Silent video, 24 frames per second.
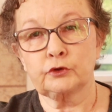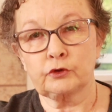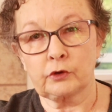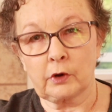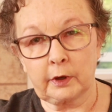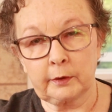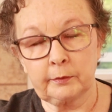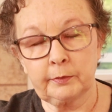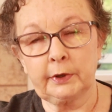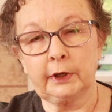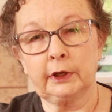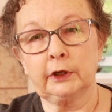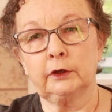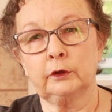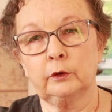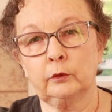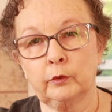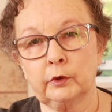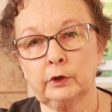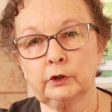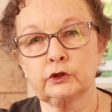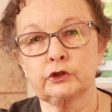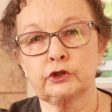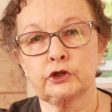try being in a
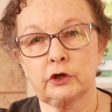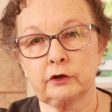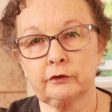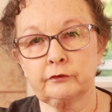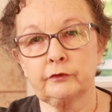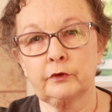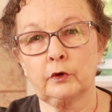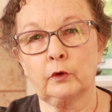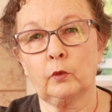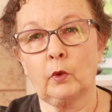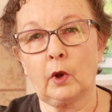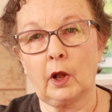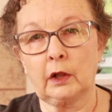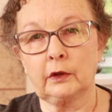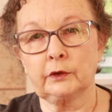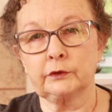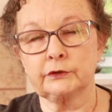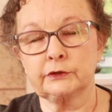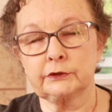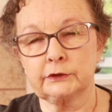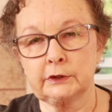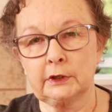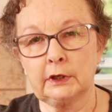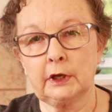wheelchair for a while and
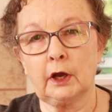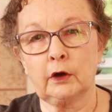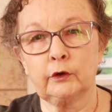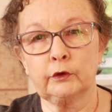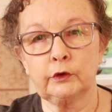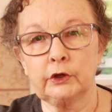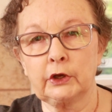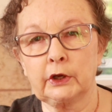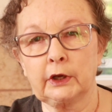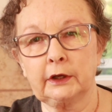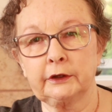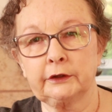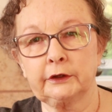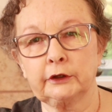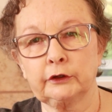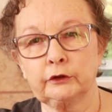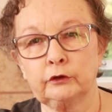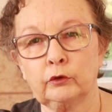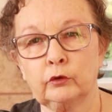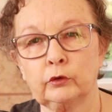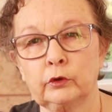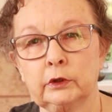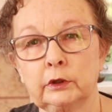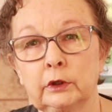see how you get
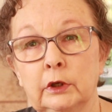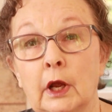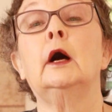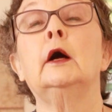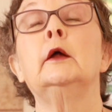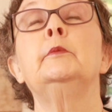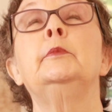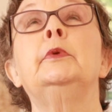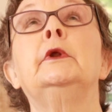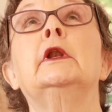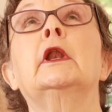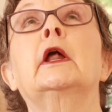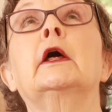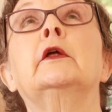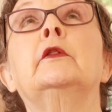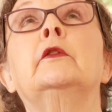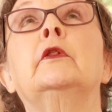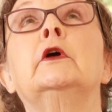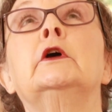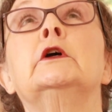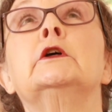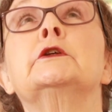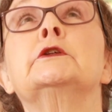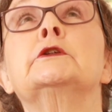ignored. I'd be like
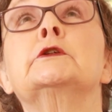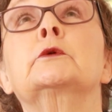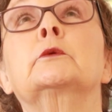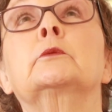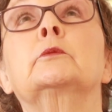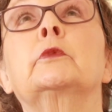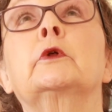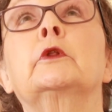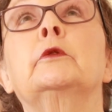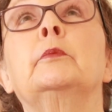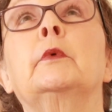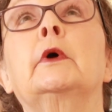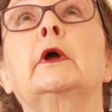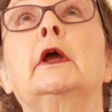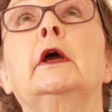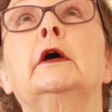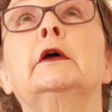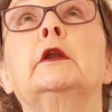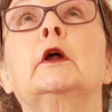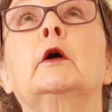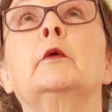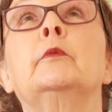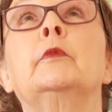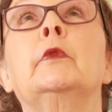this, with my
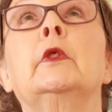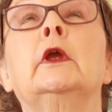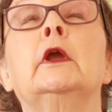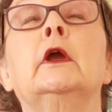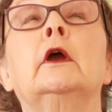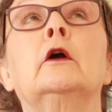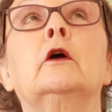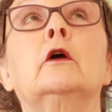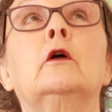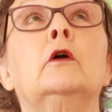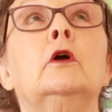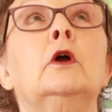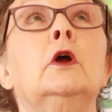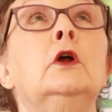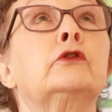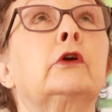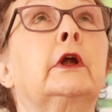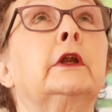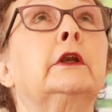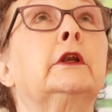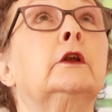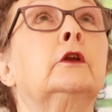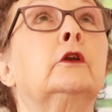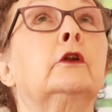head up in the air,
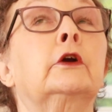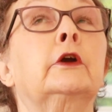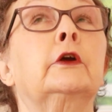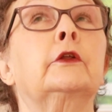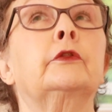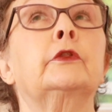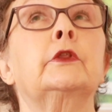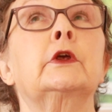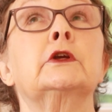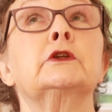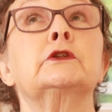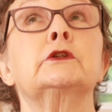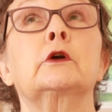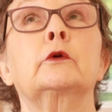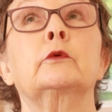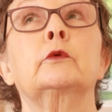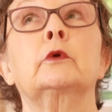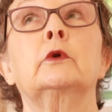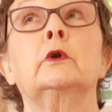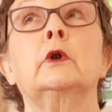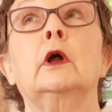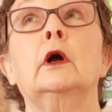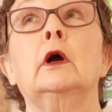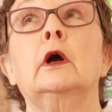trying to look at things that
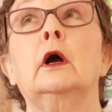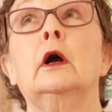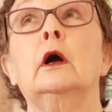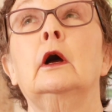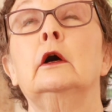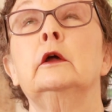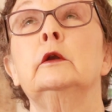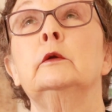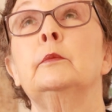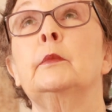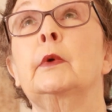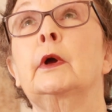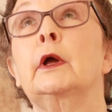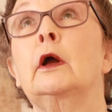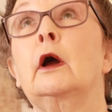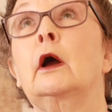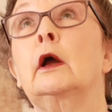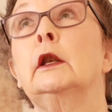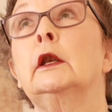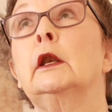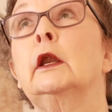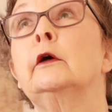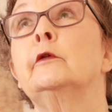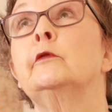were out of my
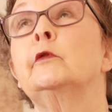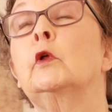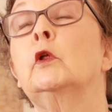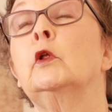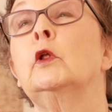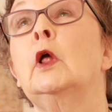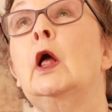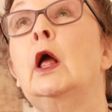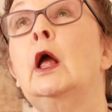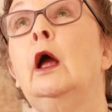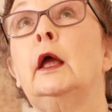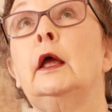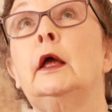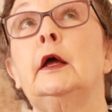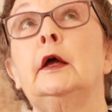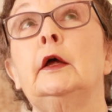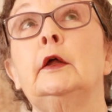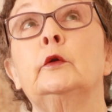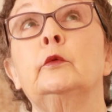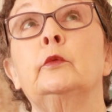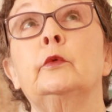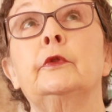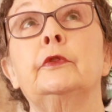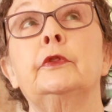eye level,
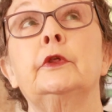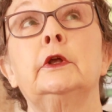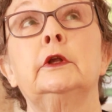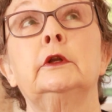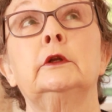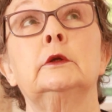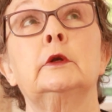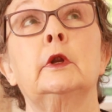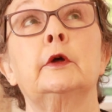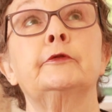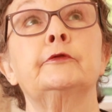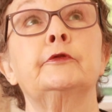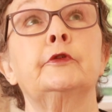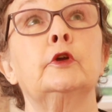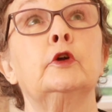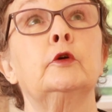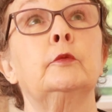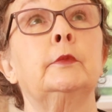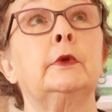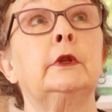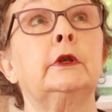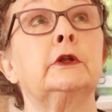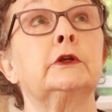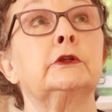and within a few
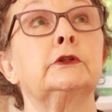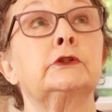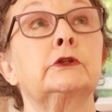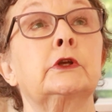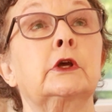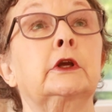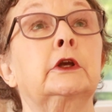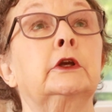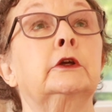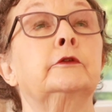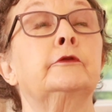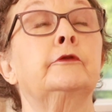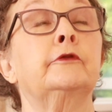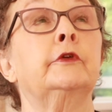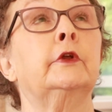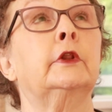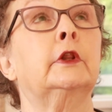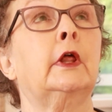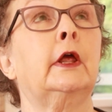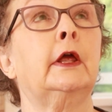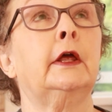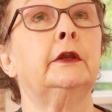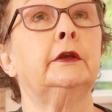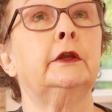minutes I could feel
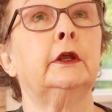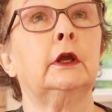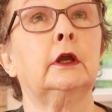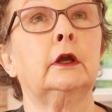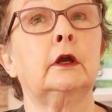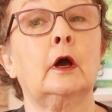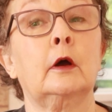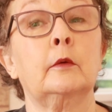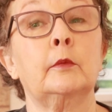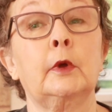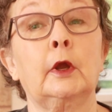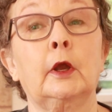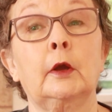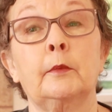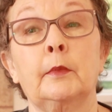a headache coming